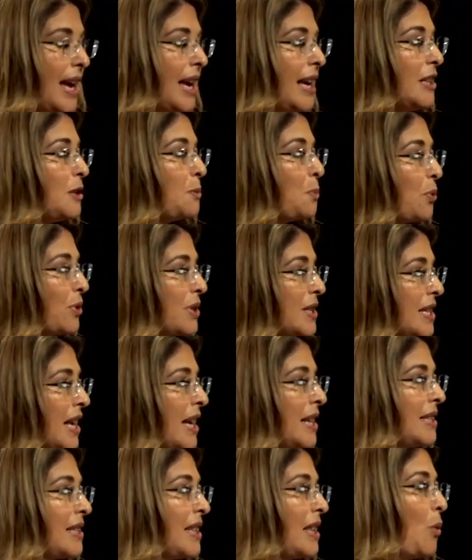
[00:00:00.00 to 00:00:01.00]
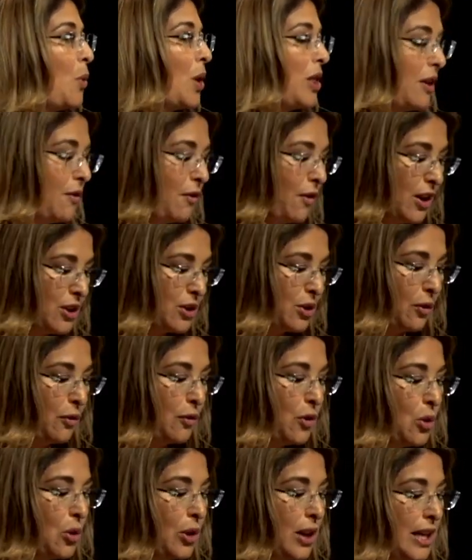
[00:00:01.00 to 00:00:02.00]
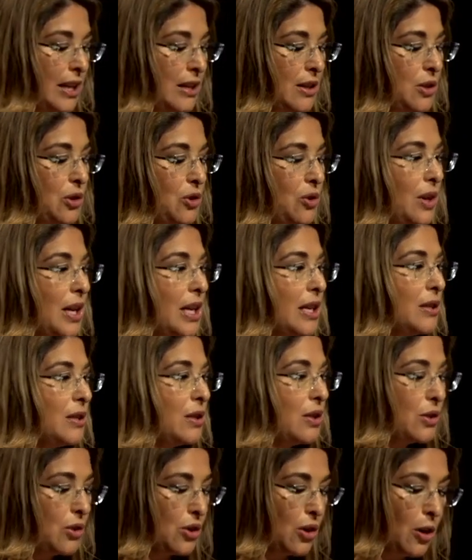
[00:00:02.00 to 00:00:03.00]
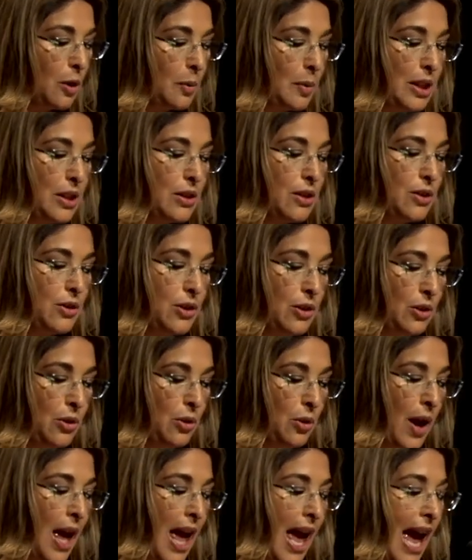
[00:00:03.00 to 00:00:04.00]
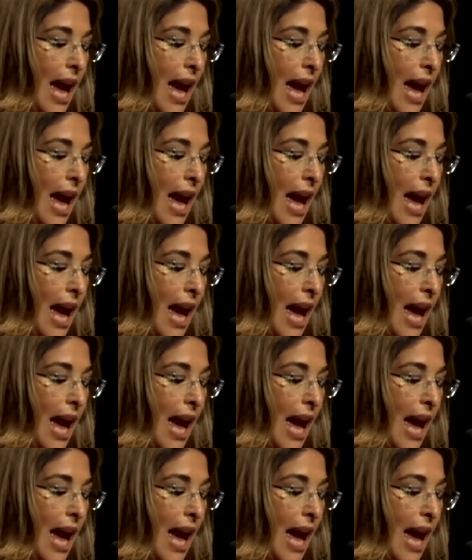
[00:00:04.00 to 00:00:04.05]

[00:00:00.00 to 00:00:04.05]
is precisely what the fossil fuel industry is determined to do